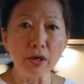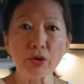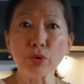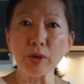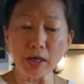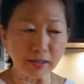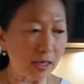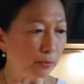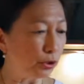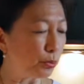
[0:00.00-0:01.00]
3
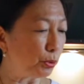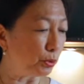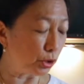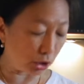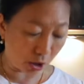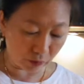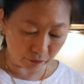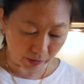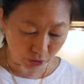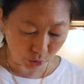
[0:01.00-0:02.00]
tablespoons of
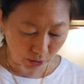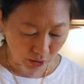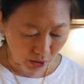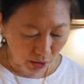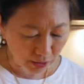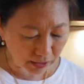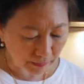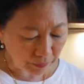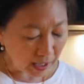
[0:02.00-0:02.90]
soy sauce,